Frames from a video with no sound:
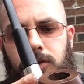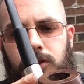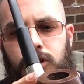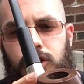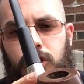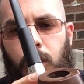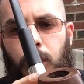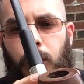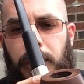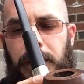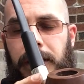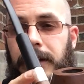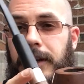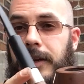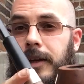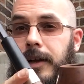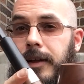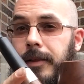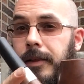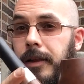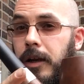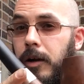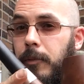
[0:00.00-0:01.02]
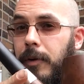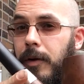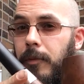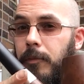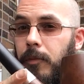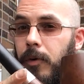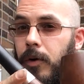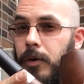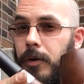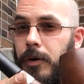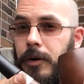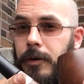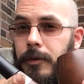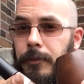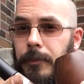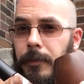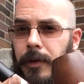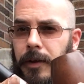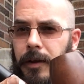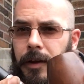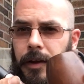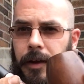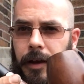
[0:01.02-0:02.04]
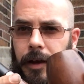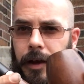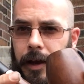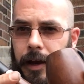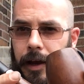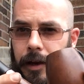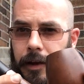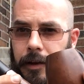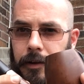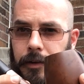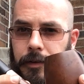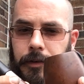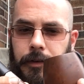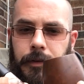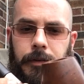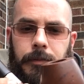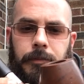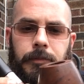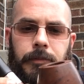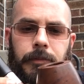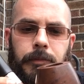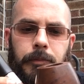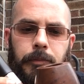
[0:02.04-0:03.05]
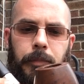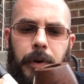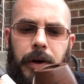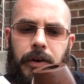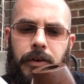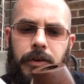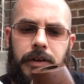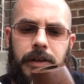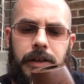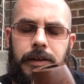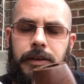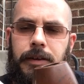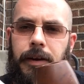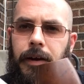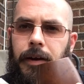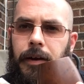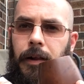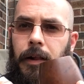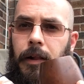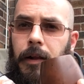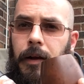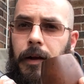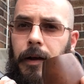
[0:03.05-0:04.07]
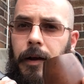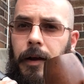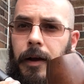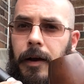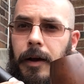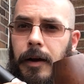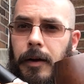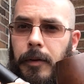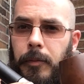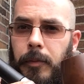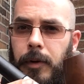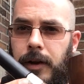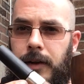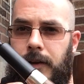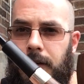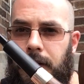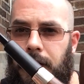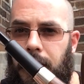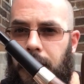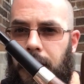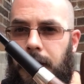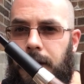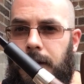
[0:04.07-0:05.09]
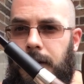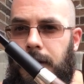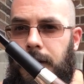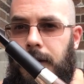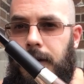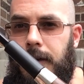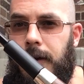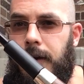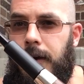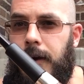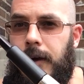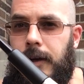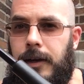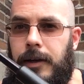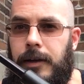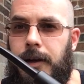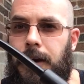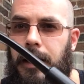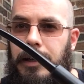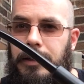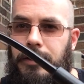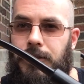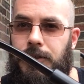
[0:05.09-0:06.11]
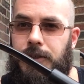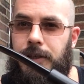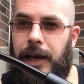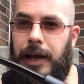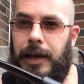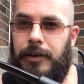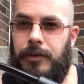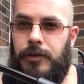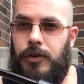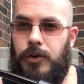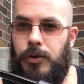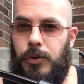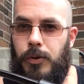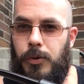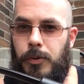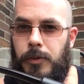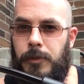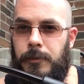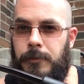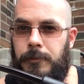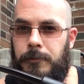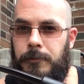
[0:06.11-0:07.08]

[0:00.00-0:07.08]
showing it a little bit more and in better detail, but I just had to